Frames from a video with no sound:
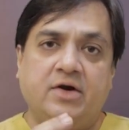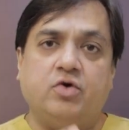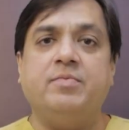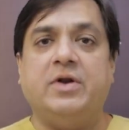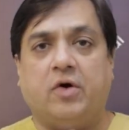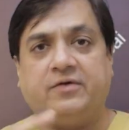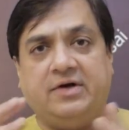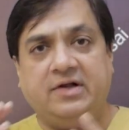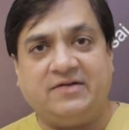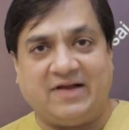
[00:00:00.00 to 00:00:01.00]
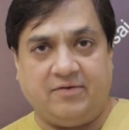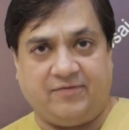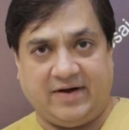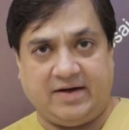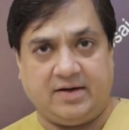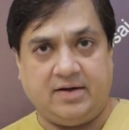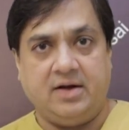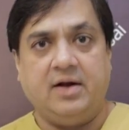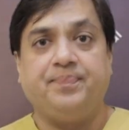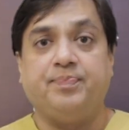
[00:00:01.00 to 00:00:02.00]
into minoxidil sulfate.
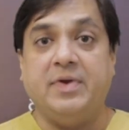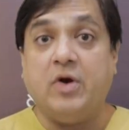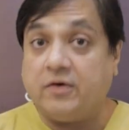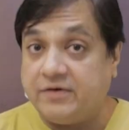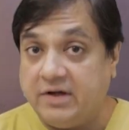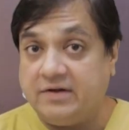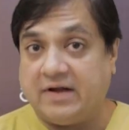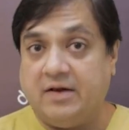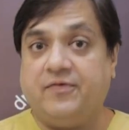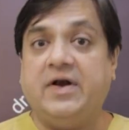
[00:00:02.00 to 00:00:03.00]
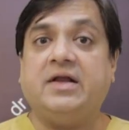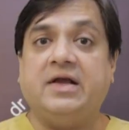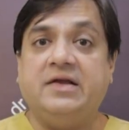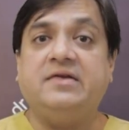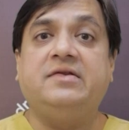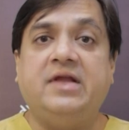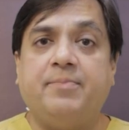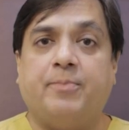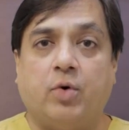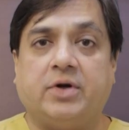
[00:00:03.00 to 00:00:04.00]
Minoxidil sulfate is
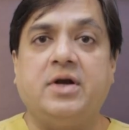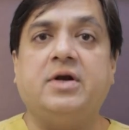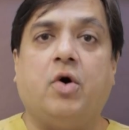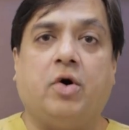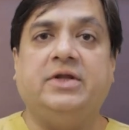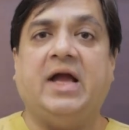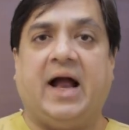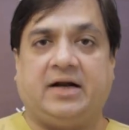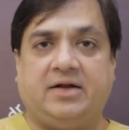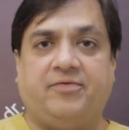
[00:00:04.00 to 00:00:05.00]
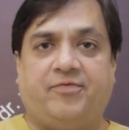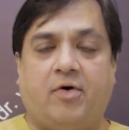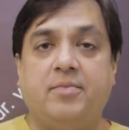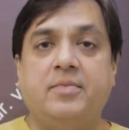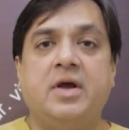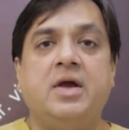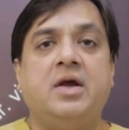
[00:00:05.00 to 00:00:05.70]
the potent or the active form